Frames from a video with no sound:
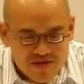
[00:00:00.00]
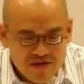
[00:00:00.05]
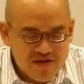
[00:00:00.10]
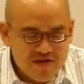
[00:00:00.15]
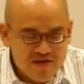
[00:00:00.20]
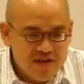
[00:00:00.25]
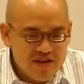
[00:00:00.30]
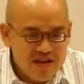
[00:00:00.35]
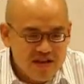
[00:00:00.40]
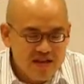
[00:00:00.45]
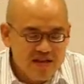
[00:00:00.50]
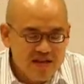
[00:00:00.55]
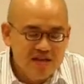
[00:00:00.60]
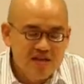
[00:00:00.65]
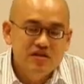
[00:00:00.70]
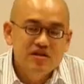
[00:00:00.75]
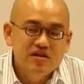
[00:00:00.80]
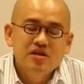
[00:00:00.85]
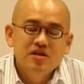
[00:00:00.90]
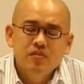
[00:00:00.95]
a
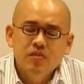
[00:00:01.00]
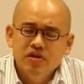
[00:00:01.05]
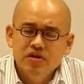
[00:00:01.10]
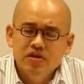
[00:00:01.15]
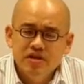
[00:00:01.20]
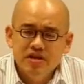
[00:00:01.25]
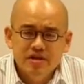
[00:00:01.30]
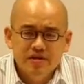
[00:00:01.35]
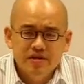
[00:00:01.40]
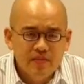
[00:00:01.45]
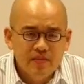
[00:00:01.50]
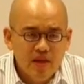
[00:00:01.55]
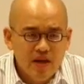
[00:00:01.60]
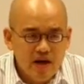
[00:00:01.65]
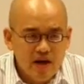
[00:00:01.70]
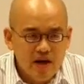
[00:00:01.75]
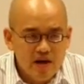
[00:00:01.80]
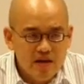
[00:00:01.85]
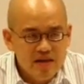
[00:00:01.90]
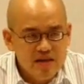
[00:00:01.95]
little disappointing.
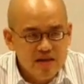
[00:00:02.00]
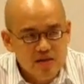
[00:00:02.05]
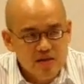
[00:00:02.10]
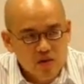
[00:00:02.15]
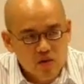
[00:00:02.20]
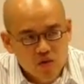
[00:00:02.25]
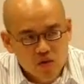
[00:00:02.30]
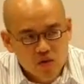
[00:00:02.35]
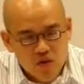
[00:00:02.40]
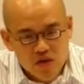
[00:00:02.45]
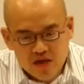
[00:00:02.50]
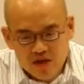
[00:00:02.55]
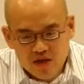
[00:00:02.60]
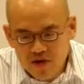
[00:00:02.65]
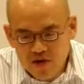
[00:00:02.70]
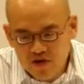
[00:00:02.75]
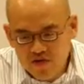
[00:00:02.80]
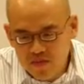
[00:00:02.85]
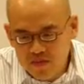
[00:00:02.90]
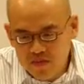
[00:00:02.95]
That's also a little
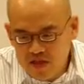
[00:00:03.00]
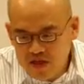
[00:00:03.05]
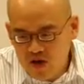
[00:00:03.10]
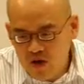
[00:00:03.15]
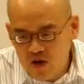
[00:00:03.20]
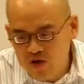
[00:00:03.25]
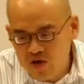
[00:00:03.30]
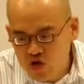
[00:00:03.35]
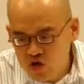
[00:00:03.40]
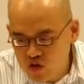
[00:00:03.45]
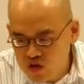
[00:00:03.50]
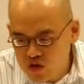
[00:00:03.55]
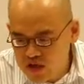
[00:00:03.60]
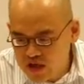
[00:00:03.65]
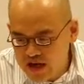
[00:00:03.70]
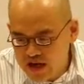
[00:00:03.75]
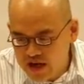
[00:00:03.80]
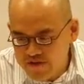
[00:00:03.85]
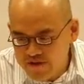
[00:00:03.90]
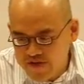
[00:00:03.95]
bit of a missed opportunity.
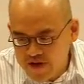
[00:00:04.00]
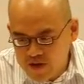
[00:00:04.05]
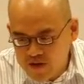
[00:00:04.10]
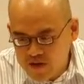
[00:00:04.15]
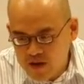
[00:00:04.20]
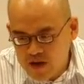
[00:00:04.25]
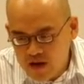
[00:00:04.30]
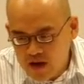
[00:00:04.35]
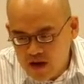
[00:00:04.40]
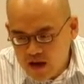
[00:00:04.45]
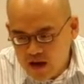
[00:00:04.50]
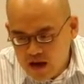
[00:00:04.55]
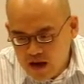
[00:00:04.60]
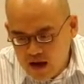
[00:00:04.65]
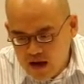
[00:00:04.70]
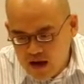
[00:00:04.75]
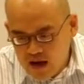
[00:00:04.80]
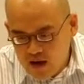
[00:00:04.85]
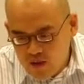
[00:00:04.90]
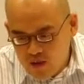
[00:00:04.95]
In fact,
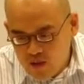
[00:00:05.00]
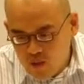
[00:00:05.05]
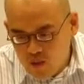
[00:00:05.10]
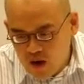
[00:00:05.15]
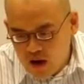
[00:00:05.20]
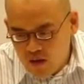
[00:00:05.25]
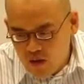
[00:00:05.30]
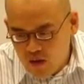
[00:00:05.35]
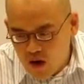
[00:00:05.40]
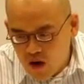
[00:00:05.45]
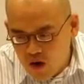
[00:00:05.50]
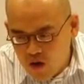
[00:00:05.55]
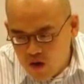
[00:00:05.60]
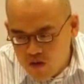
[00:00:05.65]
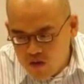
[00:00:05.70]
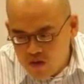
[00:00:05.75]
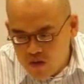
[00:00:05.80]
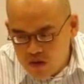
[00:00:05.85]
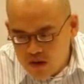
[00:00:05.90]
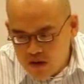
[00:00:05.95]

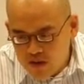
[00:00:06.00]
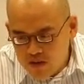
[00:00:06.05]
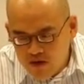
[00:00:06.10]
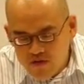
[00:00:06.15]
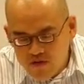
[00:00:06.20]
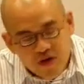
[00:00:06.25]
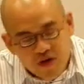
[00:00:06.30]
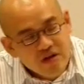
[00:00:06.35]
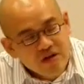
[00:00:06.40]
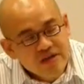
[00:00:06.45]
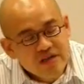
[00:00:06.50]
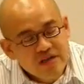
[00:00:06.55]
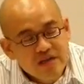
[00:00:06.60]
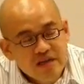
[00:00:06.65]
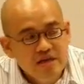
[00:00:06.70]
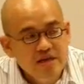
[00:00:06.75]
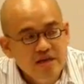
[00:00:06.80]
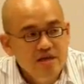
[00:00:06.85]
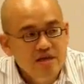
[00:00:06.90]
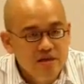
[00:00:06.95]
while various
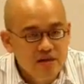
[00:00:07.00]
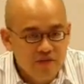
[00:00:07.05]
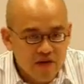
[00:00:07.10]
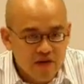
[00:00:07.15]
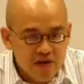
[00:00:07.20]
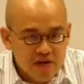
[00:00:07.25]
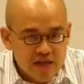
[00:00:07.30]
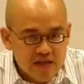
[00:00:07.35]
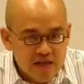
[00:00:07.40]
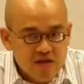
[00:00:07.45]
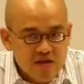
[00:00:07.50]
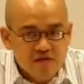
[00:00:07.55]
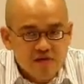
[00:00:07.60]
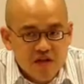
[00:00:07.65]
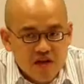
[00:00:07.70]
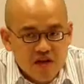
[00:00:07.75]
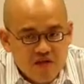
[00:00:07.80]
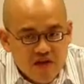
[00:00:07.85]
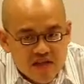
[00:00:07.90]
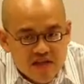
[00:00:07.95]
leaders, various heads of state
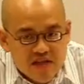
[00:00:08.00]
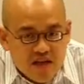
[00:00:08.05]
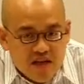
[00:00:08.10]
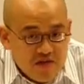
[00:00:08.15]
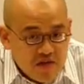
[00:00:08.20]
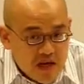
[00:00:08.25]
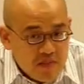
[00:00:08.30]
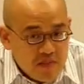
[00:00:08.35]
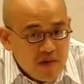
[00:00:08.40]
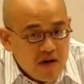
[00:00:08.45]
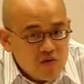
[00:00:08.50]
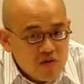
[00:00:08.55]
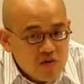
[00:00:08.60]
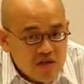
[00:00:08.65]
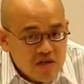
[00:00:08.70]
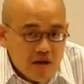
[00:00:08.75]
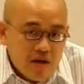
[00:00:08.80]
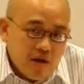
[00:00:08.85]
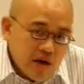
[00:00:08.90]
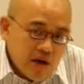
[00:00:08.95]
of ASEAN come up and
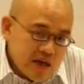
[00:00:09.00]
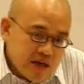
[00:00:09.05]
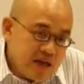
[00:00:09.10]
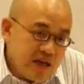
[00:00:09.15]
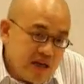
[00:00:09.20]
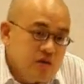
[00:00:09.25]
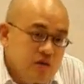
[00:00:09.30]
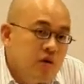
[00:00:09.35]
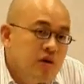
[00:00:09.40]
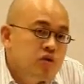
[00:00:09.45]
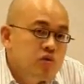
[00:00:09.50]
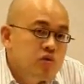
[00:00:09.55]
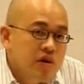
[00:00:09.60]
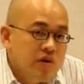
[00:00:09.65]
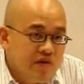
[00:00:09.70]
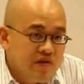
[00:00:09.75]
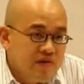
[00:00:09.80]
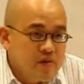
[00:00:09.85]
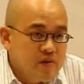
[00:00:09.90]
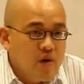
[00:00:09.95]
say, yes, we're not going to
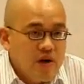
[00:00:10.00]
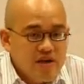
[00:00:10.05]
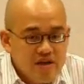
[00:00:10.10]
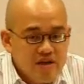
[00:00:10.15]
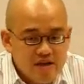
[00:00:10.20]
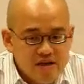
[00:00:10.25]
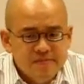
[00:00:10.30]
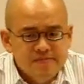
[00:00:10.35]
win 1 year.